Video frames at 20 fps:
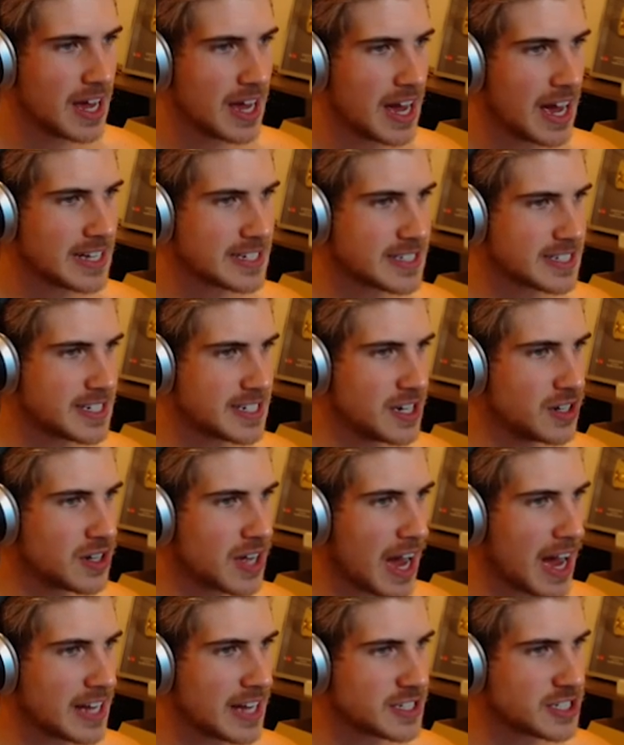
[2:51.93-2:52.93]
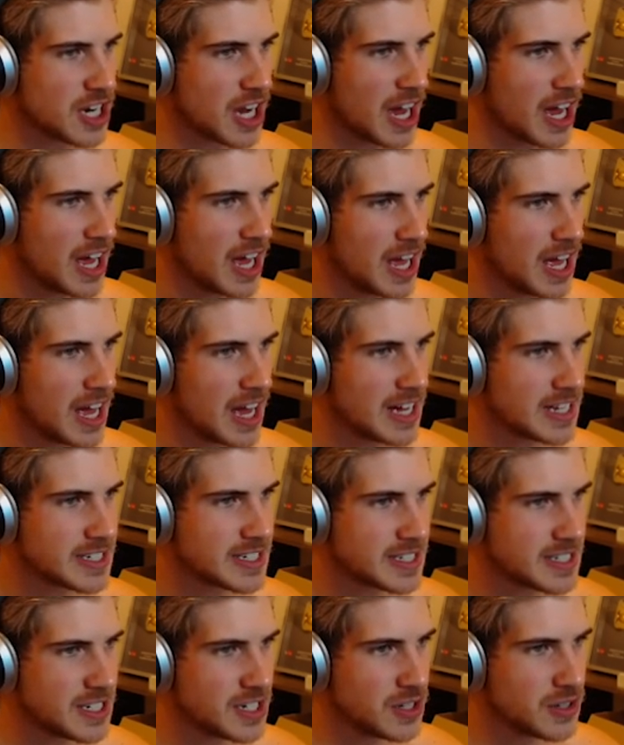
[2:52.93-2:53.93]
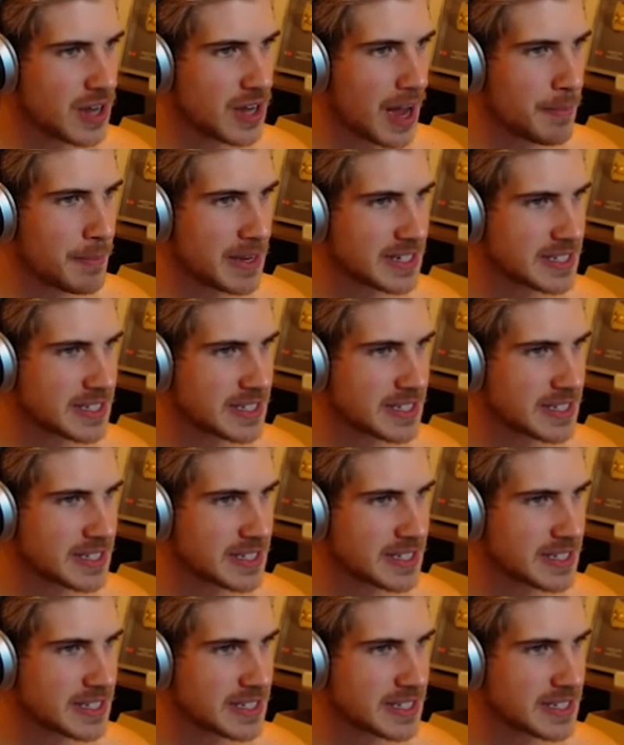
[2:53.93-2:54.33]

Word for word: I still got you. I still got my